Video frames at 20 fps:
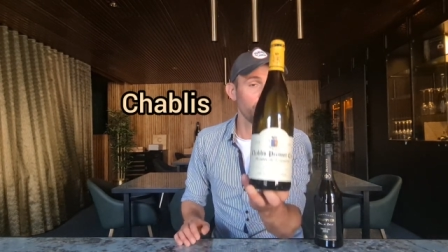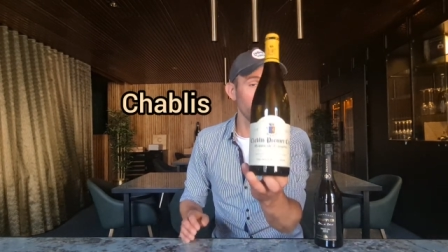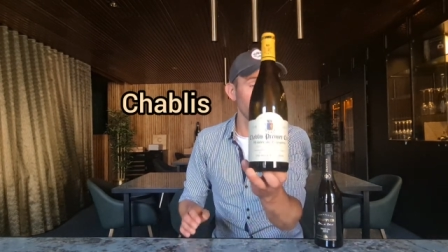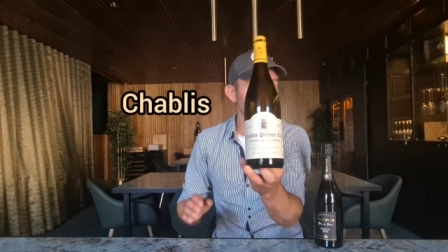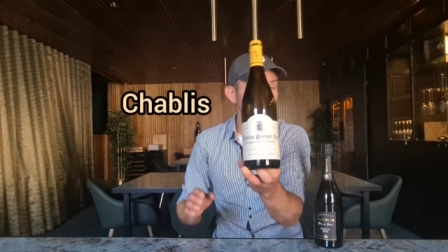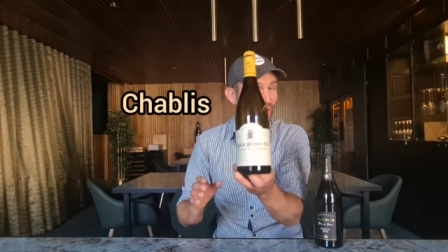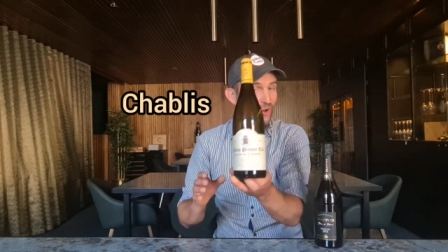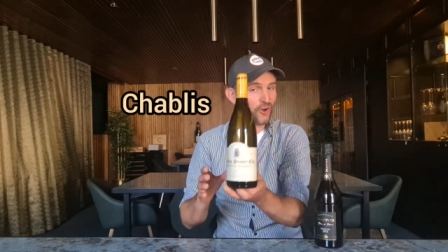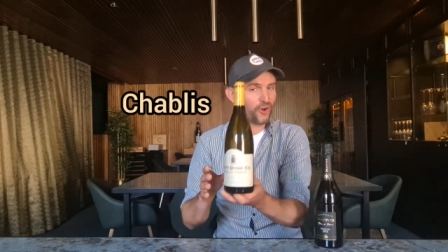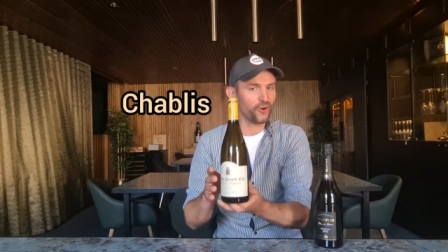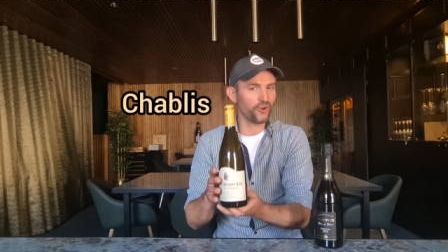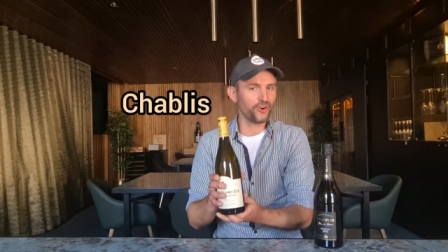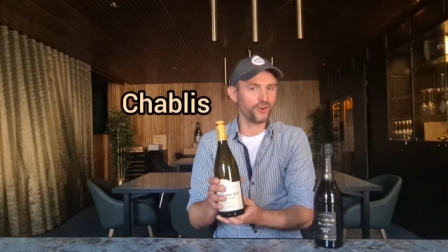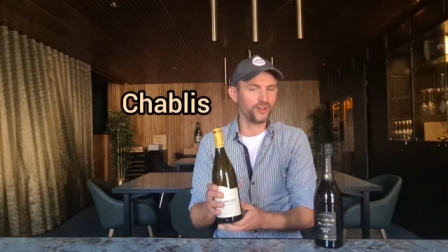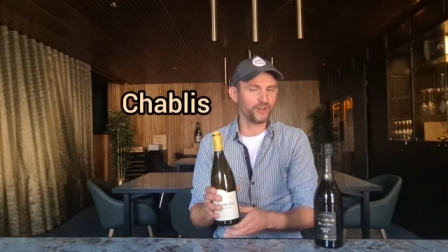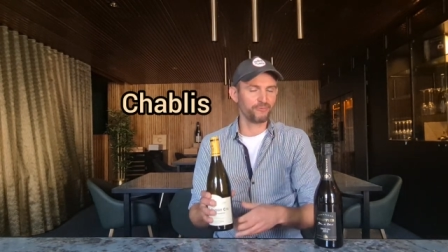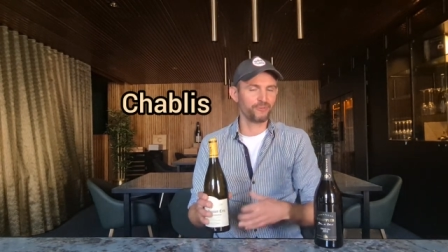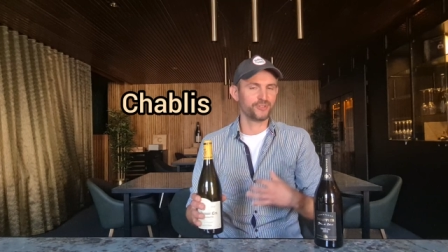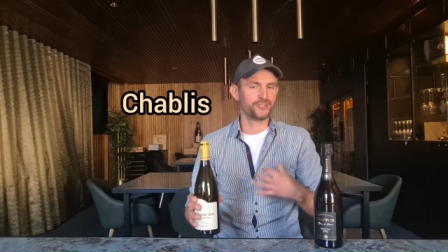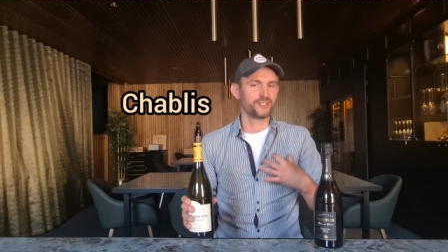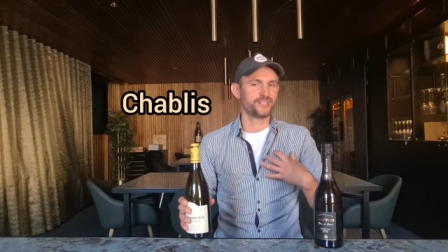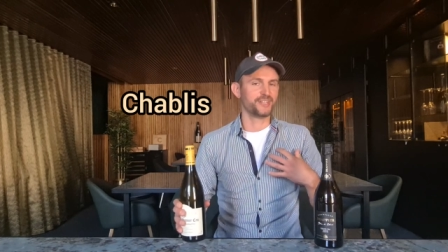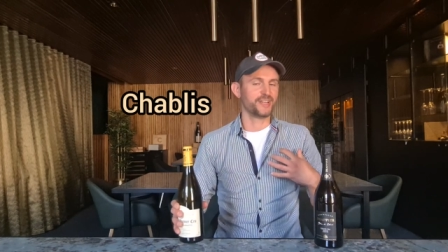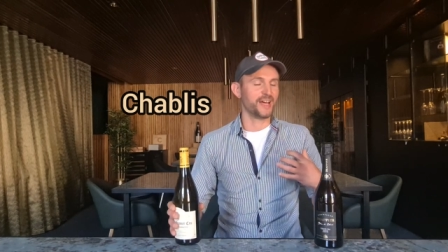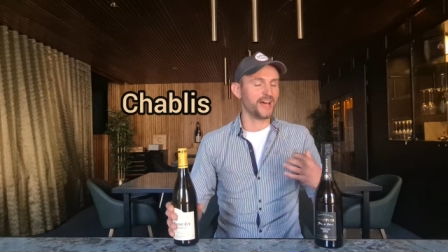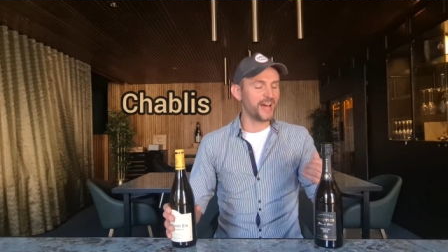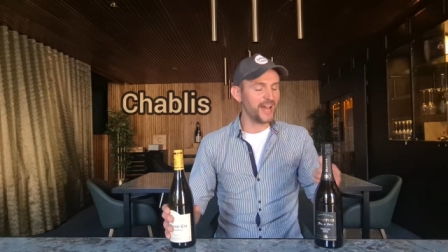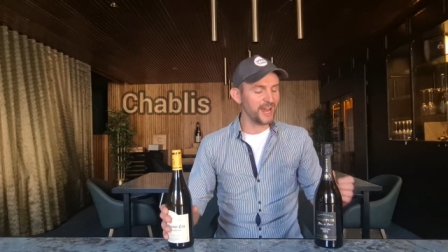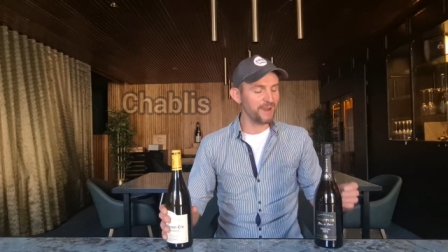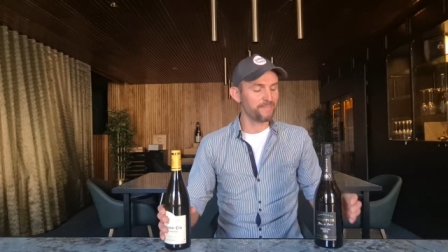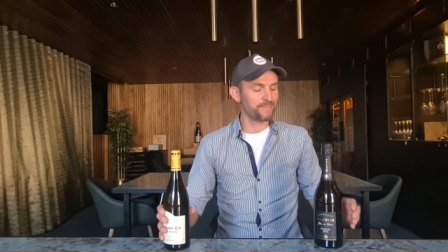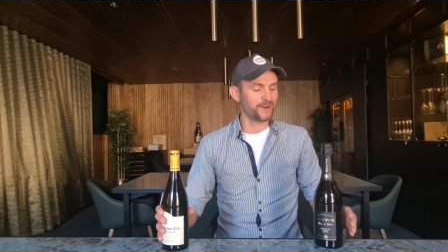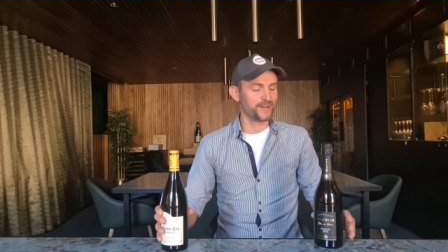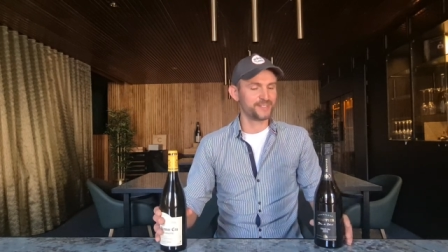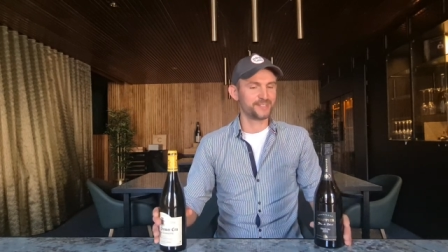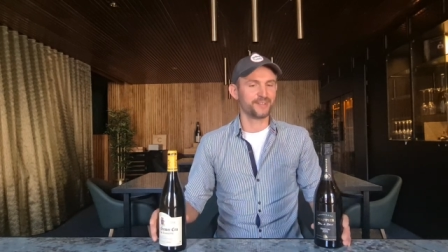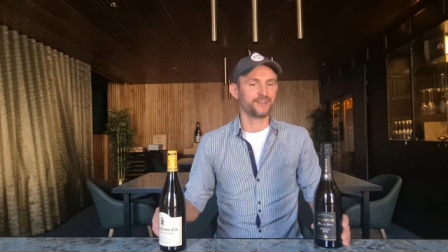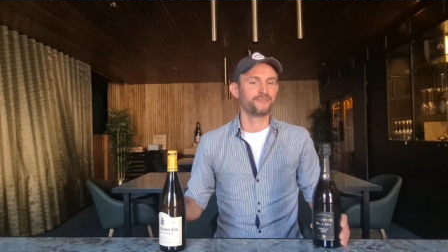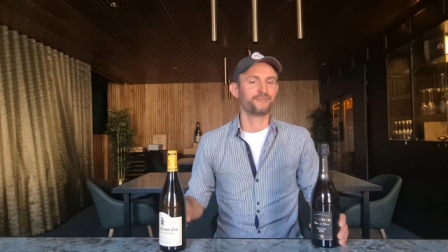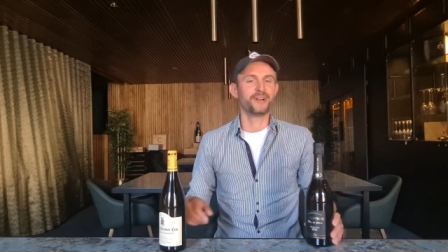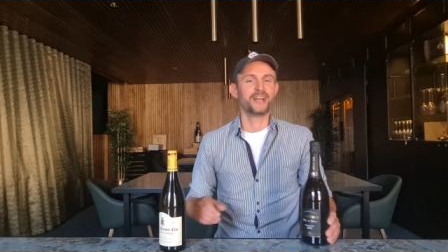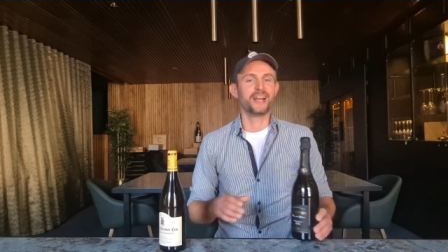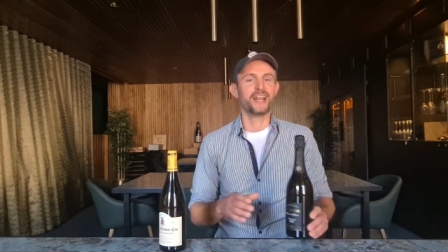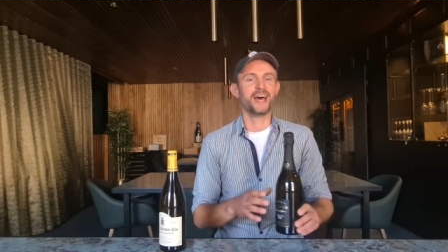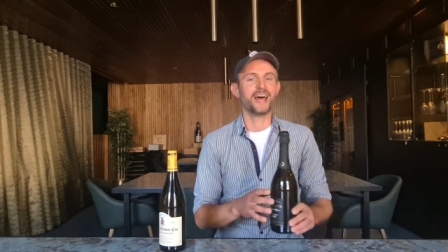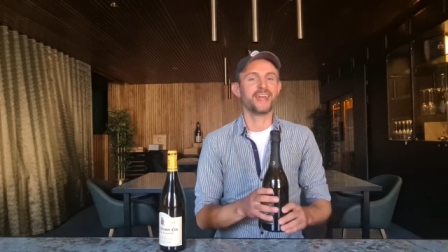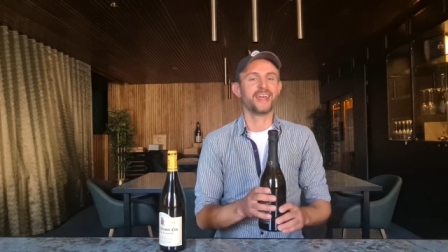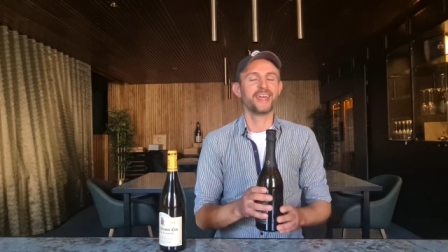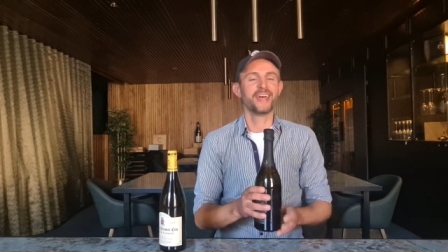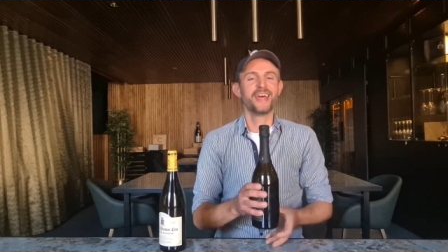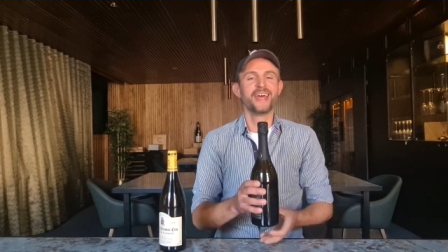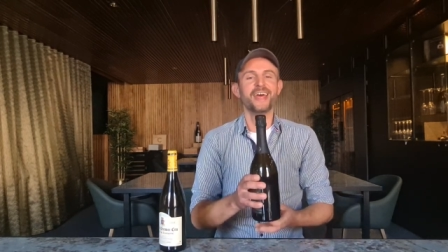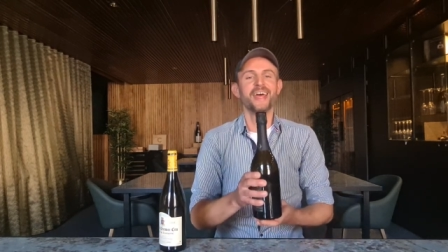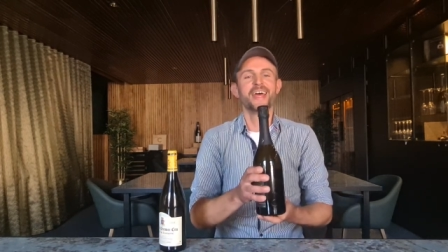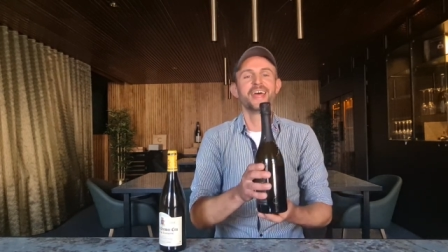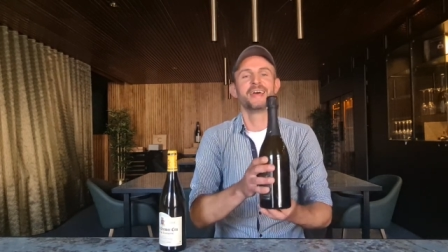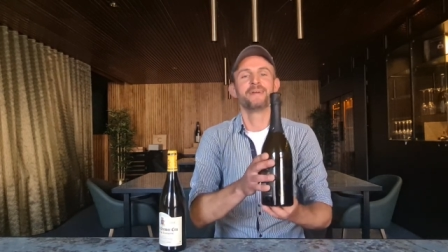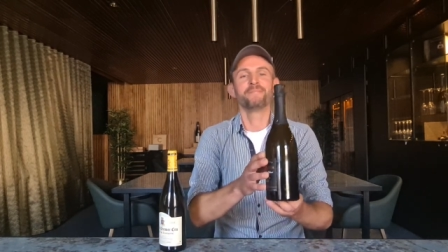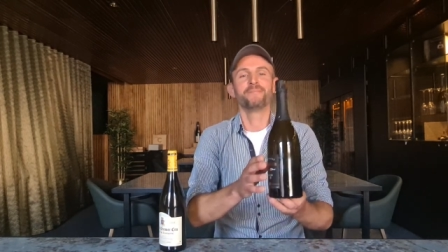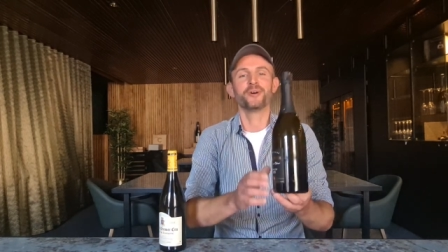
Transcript: or, which is I personally really like,